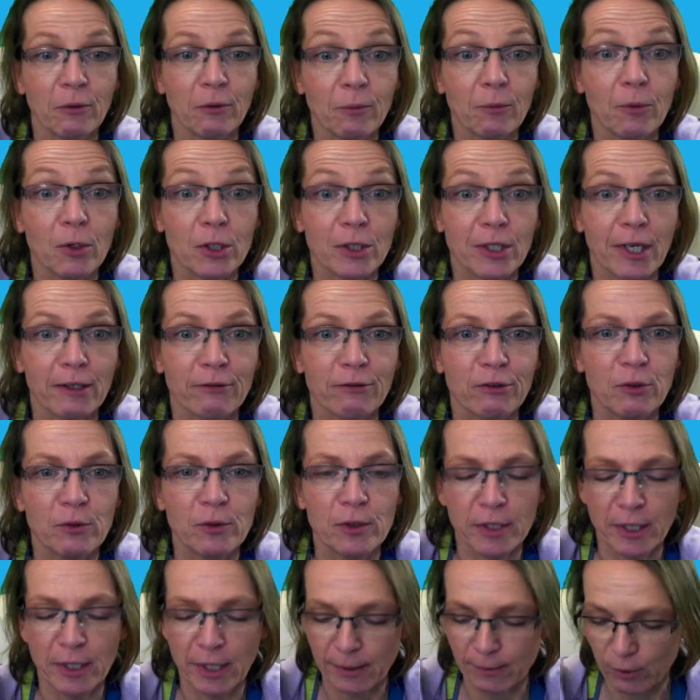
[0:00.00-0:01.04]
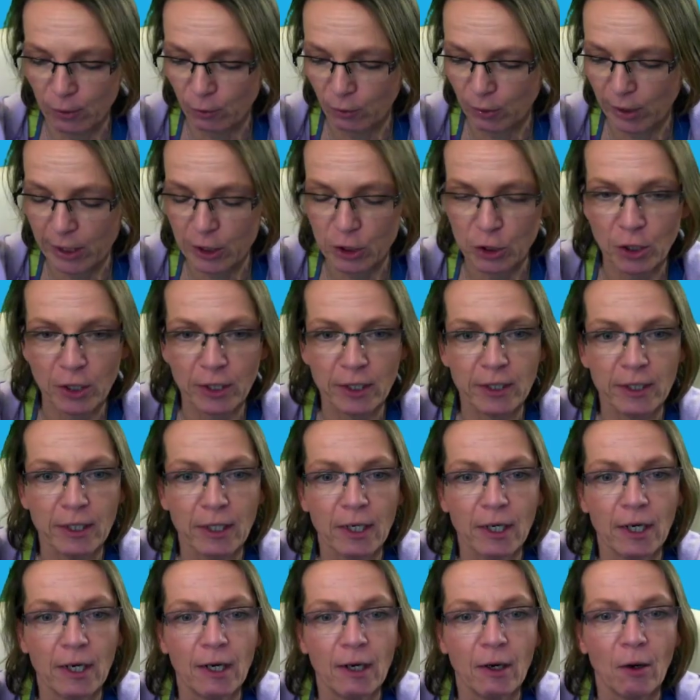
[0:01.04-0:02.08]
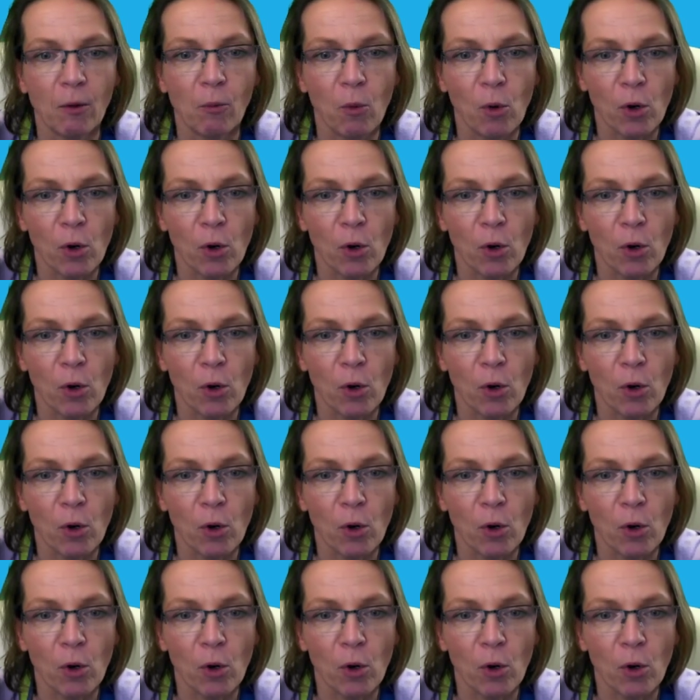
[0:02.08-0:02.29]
under what kind of username you're actually